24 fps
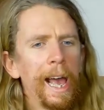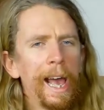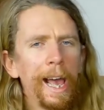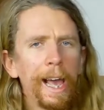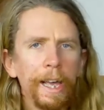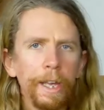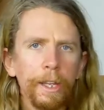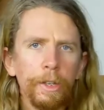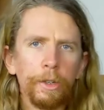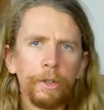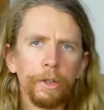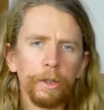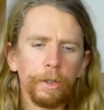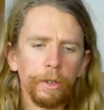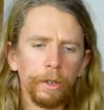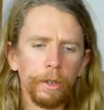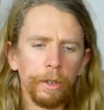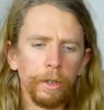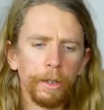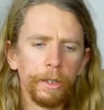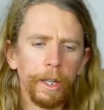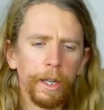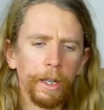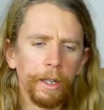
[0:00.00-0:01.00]

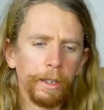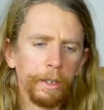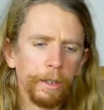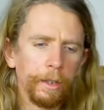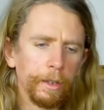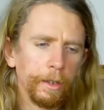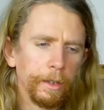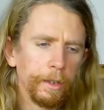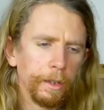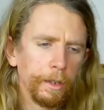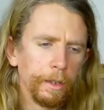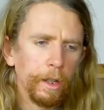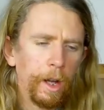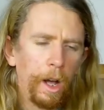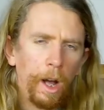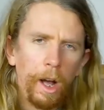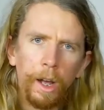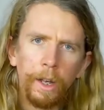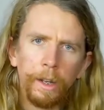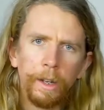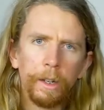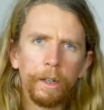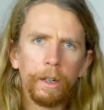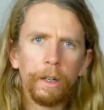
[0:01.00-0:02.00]
angels and
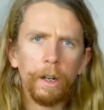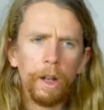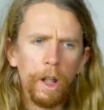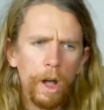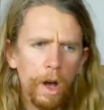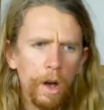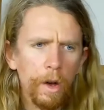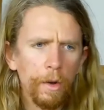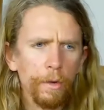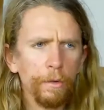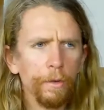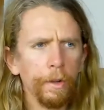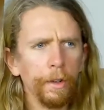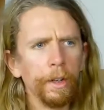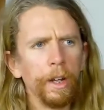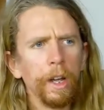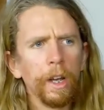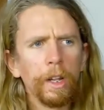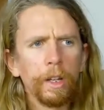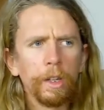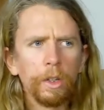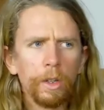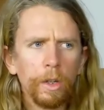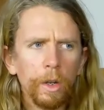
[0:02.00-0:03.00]
higher love and
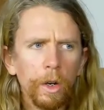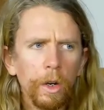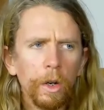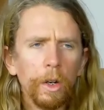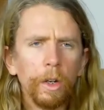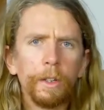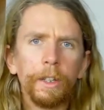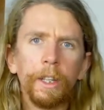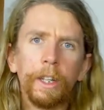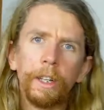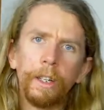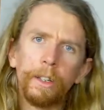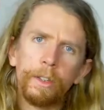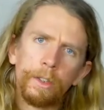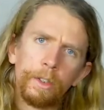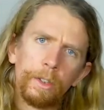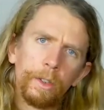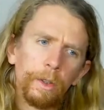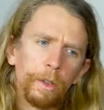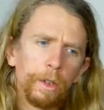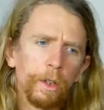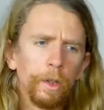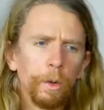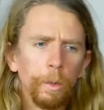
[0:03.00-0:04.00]
God that is
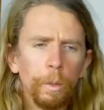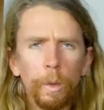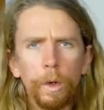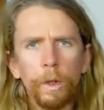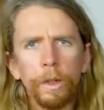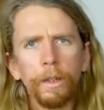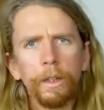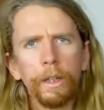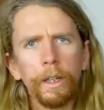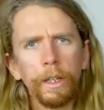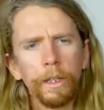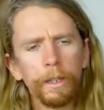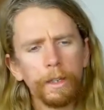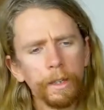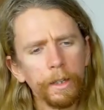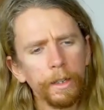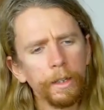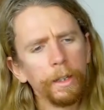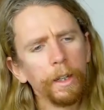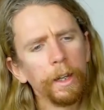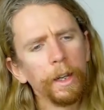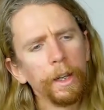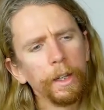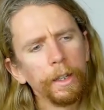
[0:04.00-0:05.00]
the, the oneness
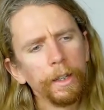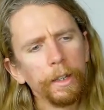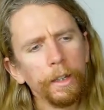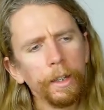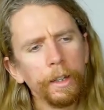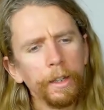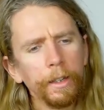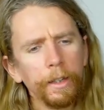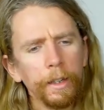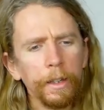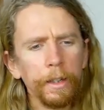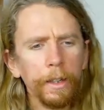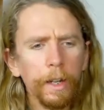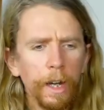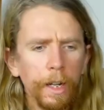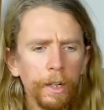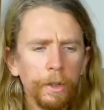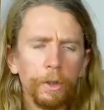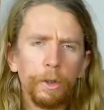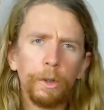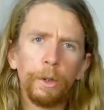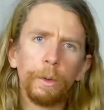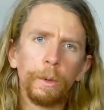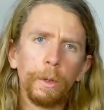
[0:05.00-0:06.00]
and the, the
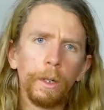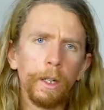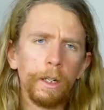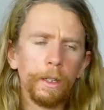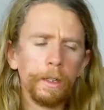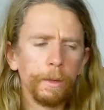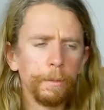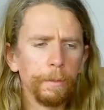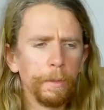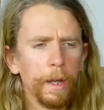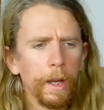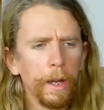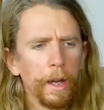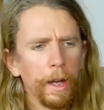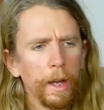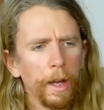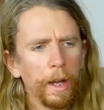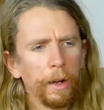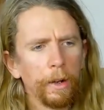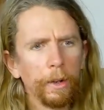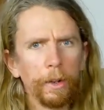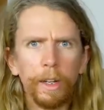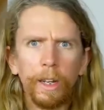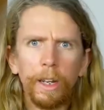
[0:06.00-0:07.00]
non-dualism
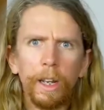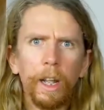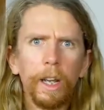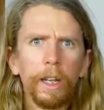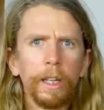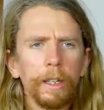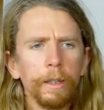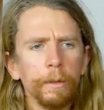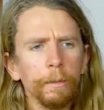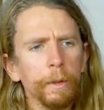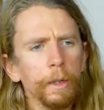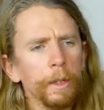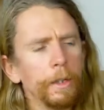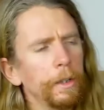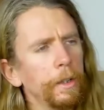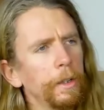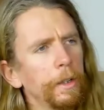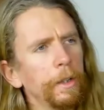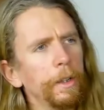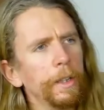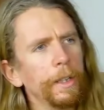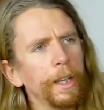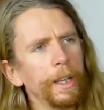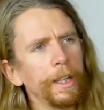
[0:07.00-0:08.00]
or enlightenment. You
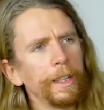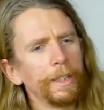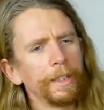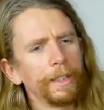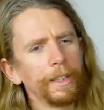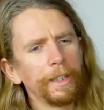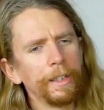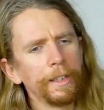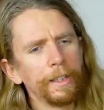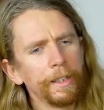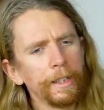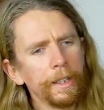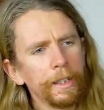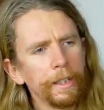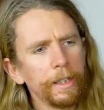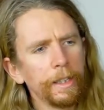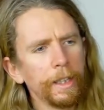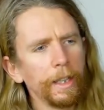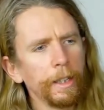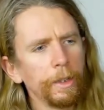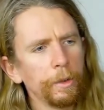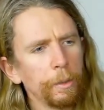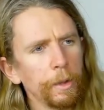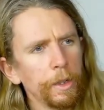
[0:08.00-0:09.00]
know, it's, it's, it's these
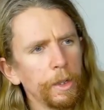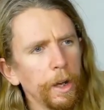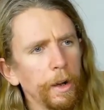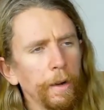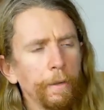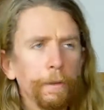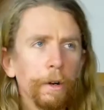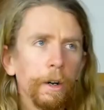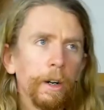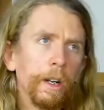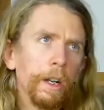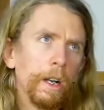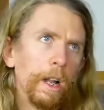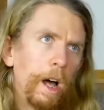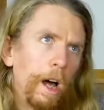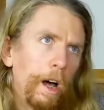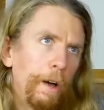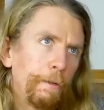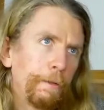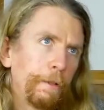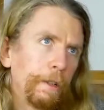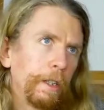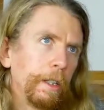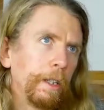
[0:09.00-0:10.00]
things which are very
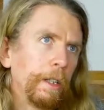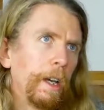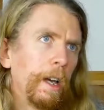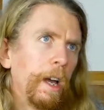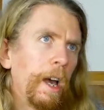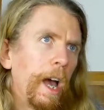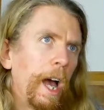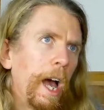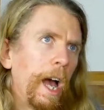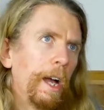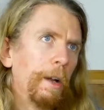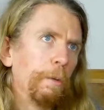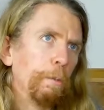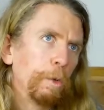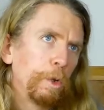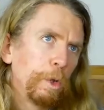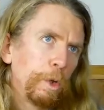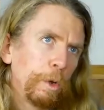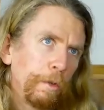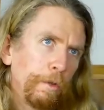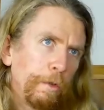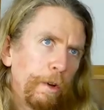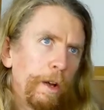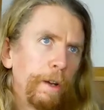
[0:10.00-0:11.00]
lofty and which
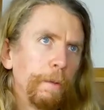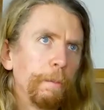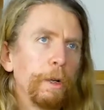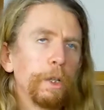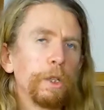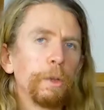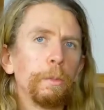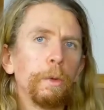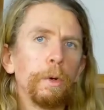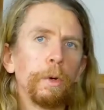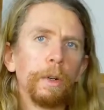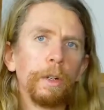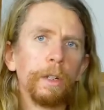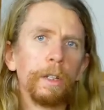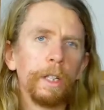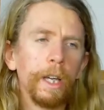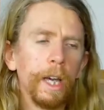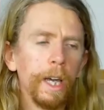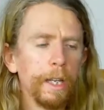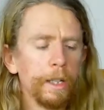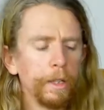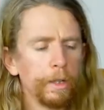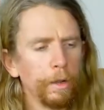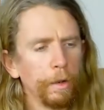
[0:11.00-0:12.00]
you'll find much more in
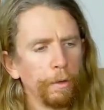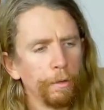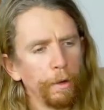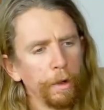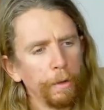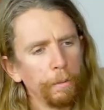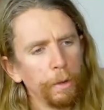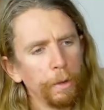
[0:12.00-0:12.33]
Yeats. You'll find